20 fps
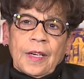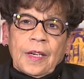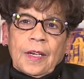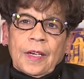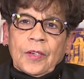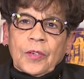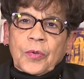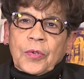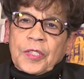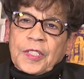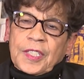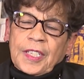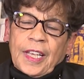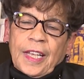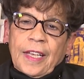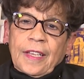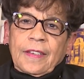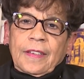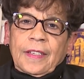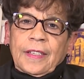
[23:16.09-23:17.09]
and of course they
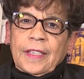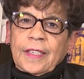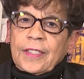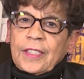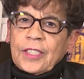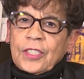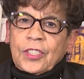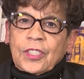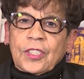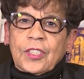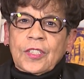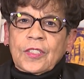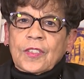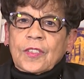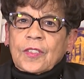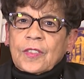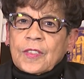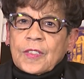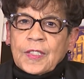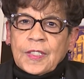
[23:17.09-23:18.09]
had English,
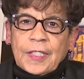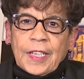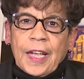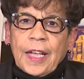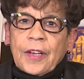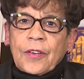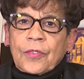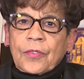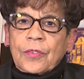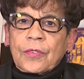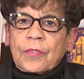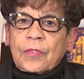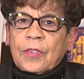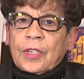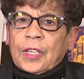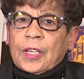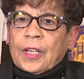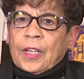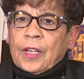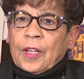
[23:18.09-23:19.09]
just a standard
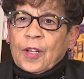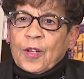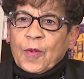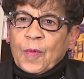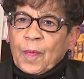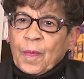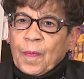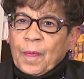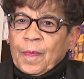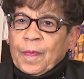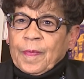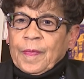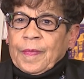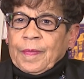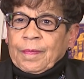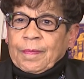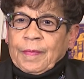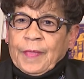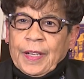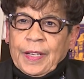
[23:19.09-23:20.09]

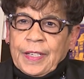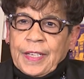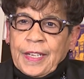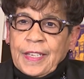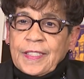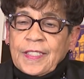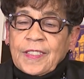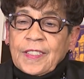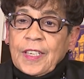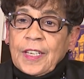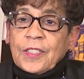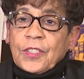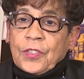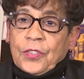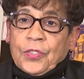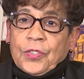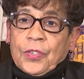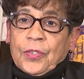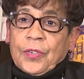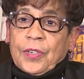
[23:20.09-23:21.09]
I guess,
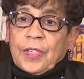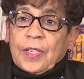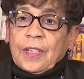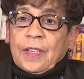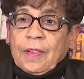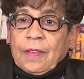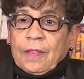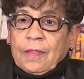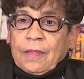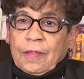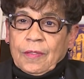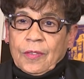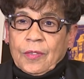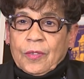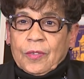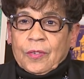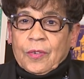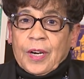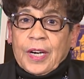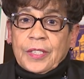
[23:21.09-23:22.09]
necessary
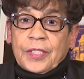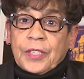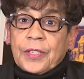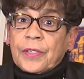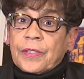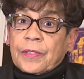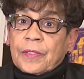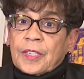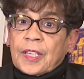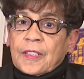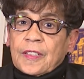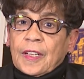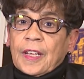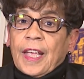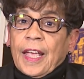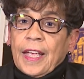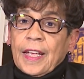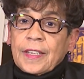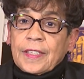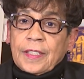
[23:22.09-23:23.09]
criteria that they
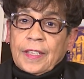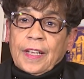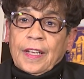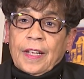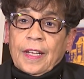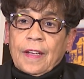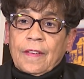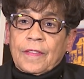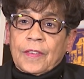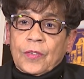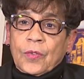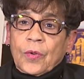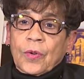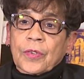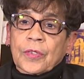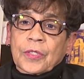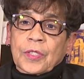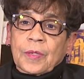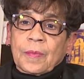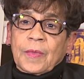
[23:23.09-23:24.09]
had to have in
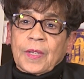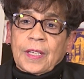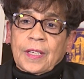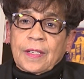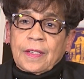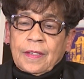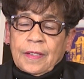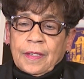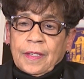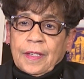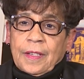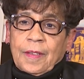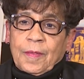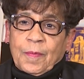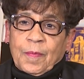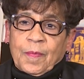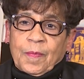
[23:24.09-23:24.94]
order to be, uh,